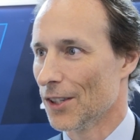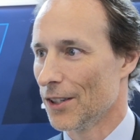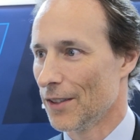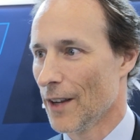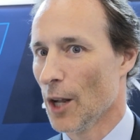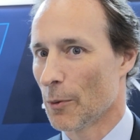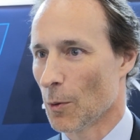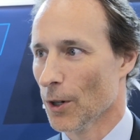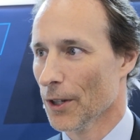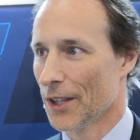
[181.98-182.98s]
in the developed
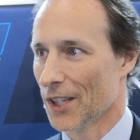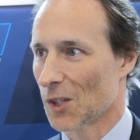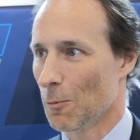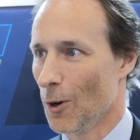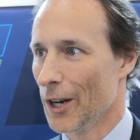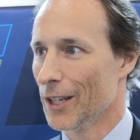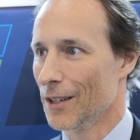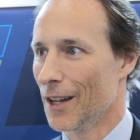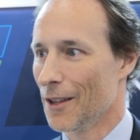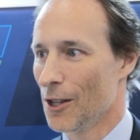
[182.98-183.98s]
world at this point.
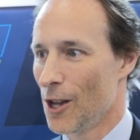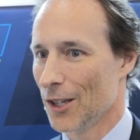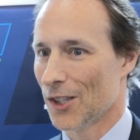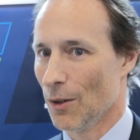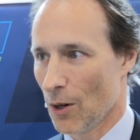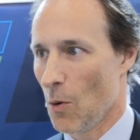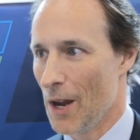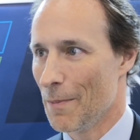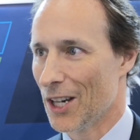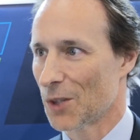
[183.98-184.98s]
The laws don't
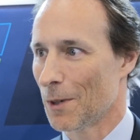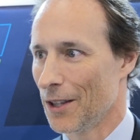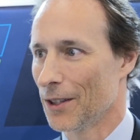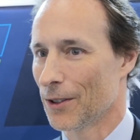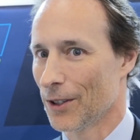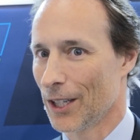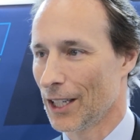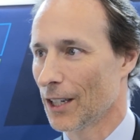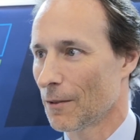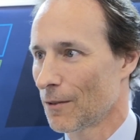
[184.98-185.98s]
quite mesh, but I think they're going to
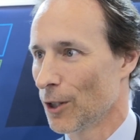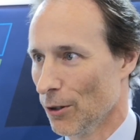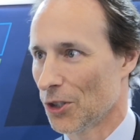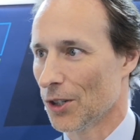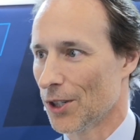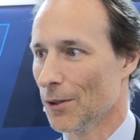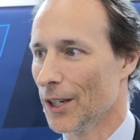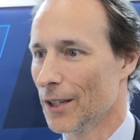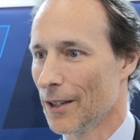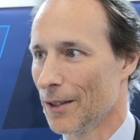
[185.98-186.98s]
get closer to
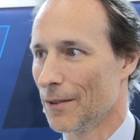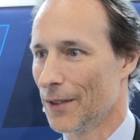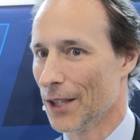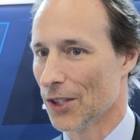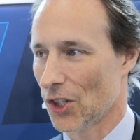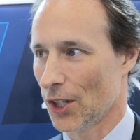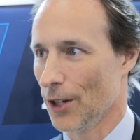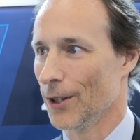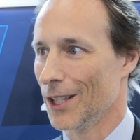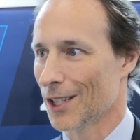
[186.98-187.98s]
it than the
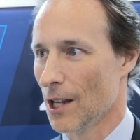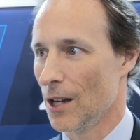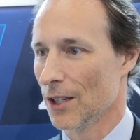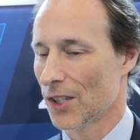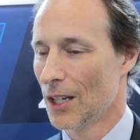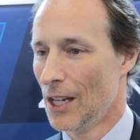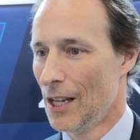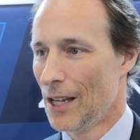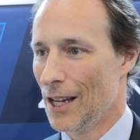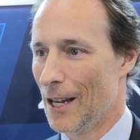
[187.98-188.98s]
securities laws.
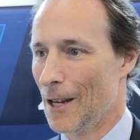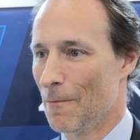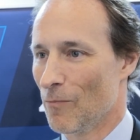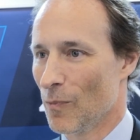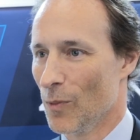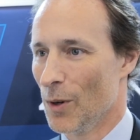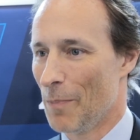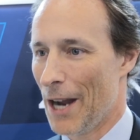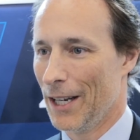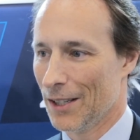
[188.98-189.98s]
What
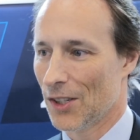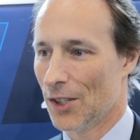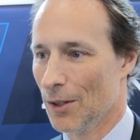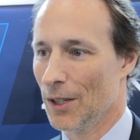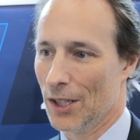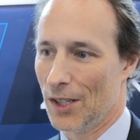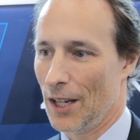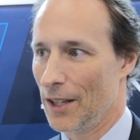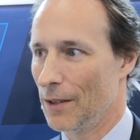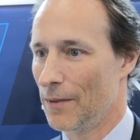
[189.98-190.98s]
Binance is doing is,
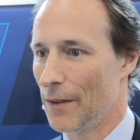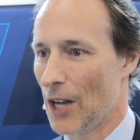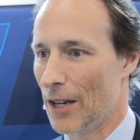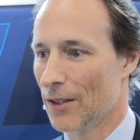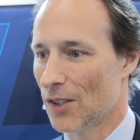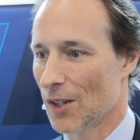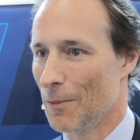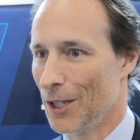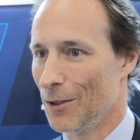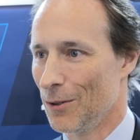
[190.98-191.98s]
they've got
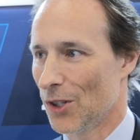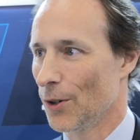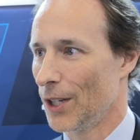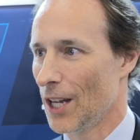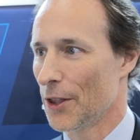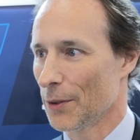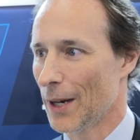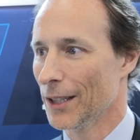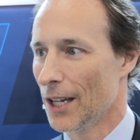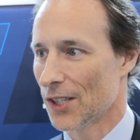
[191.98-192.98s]
somebody who's already got the
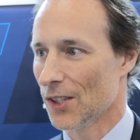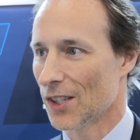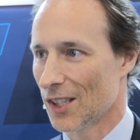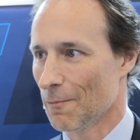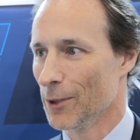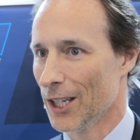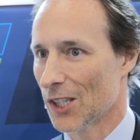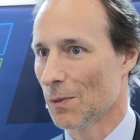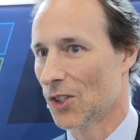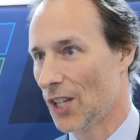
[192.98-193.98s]
right licenses in
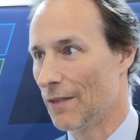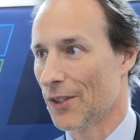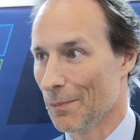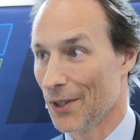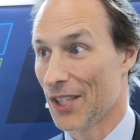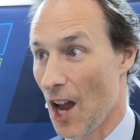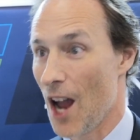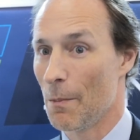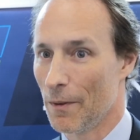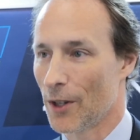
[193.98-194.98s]
place, which saves them the
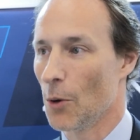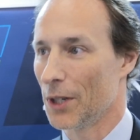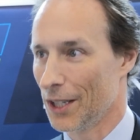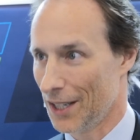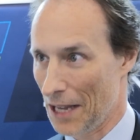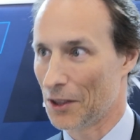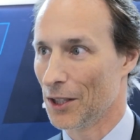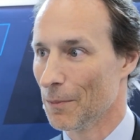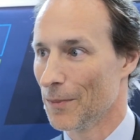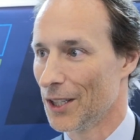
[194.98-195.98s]
time of going to get
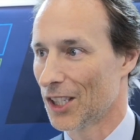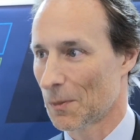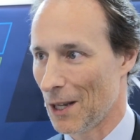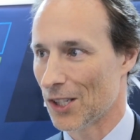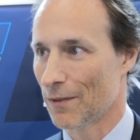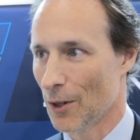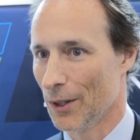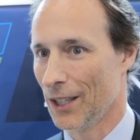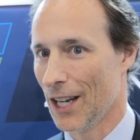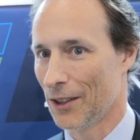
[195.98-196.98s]
them and the expense of
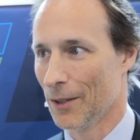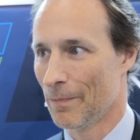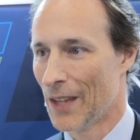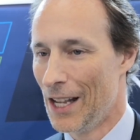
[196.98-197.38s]
going to get them.